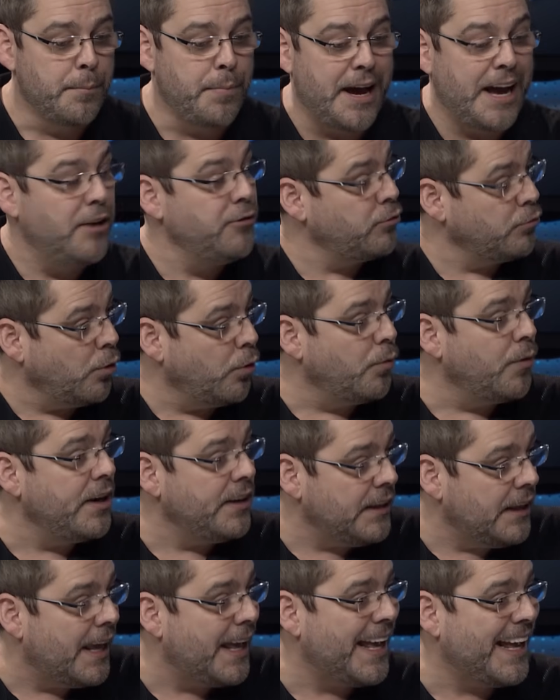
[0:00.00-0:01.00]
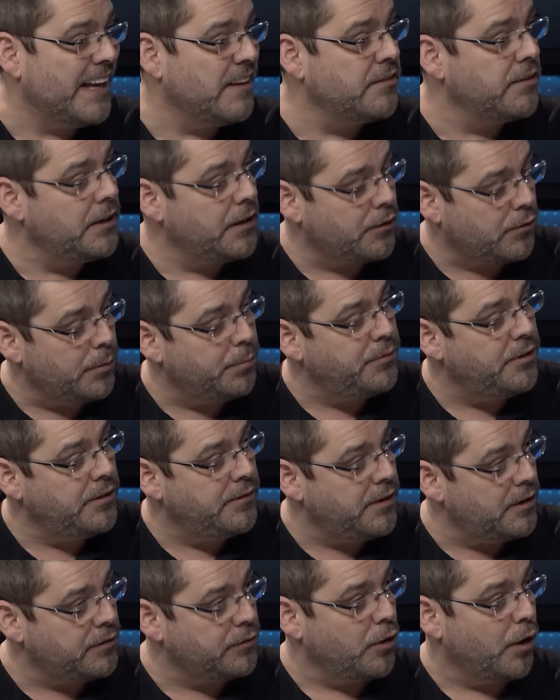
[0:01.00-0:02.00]
But Azure already has an
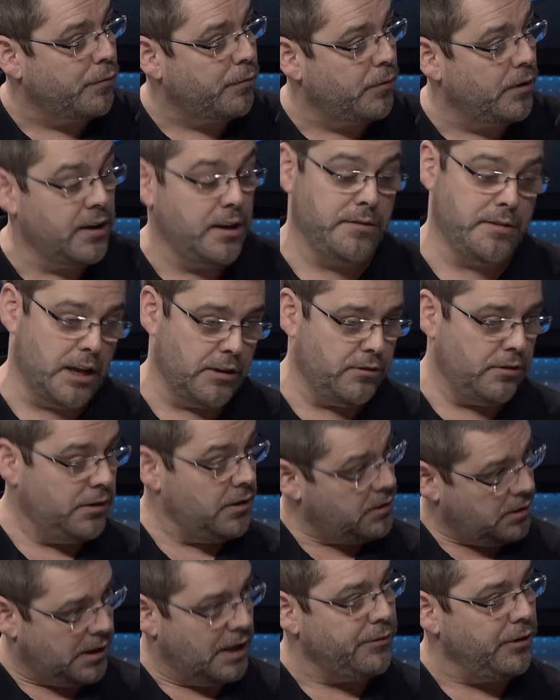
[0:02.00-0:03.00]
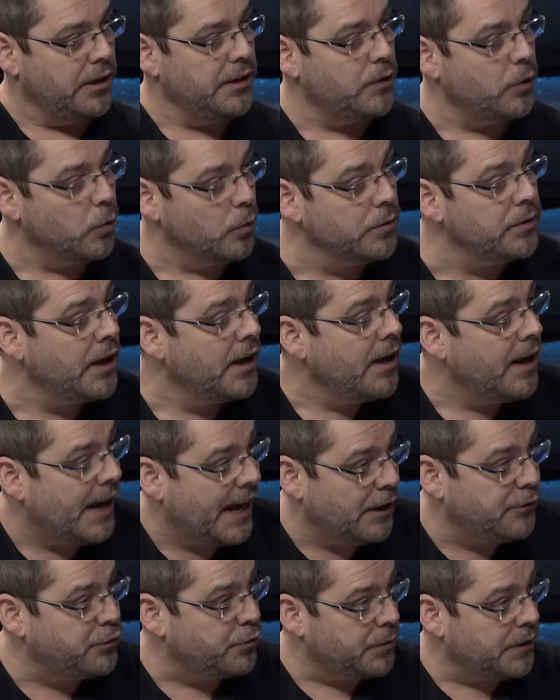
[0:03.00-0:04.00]
encrypted disk offering. It's actually cleverly called
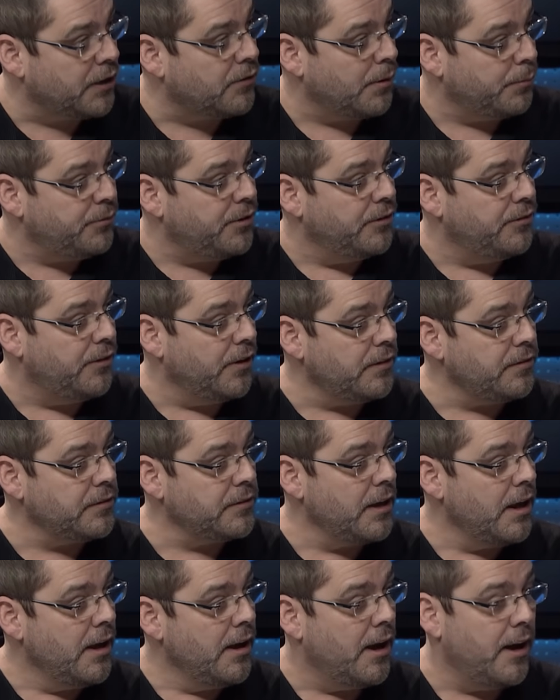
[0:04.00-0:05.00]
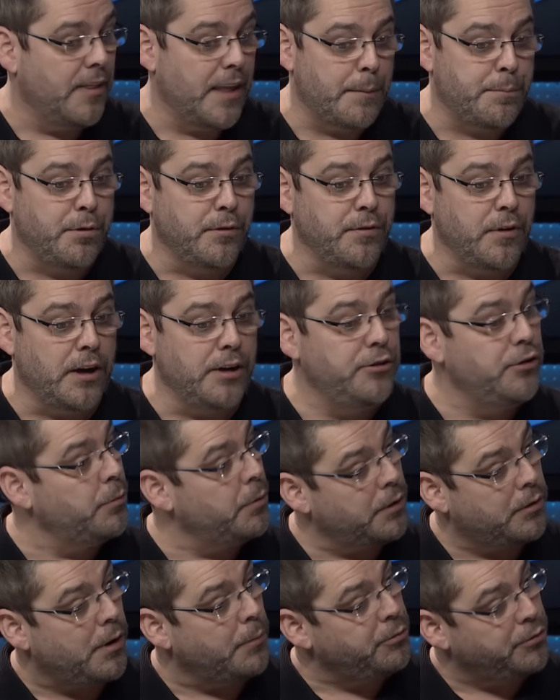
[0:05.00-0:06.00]
Azure Encrypted Disk, and that provides
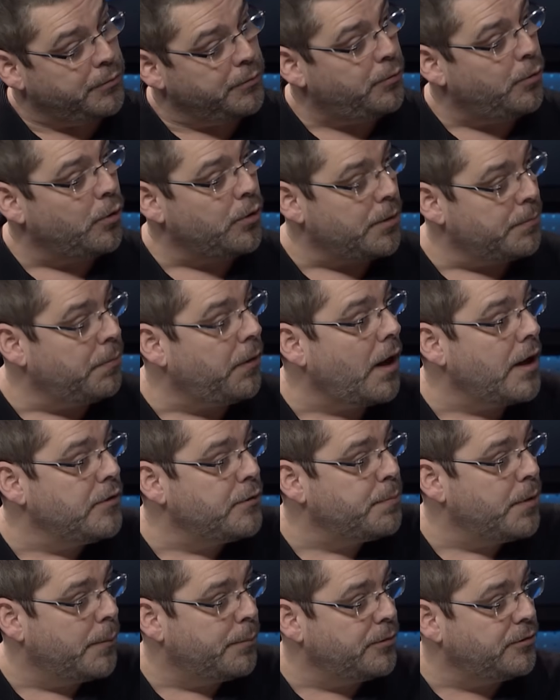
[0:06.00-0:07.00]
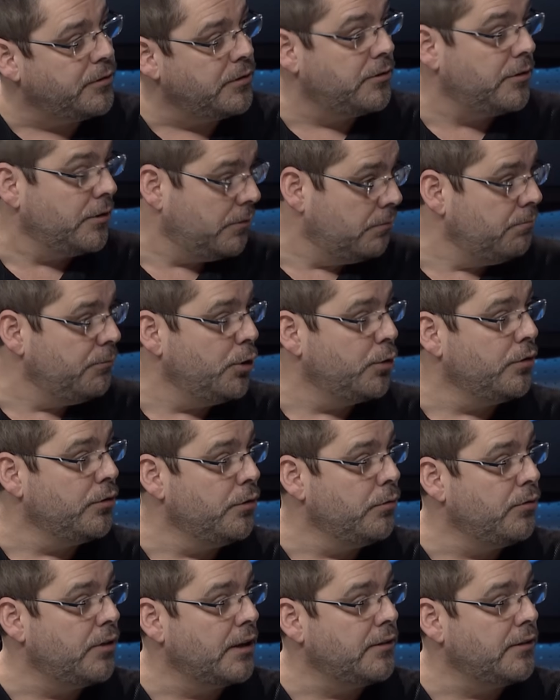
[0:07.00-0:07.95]
you encryption for compliance purposes, and you can use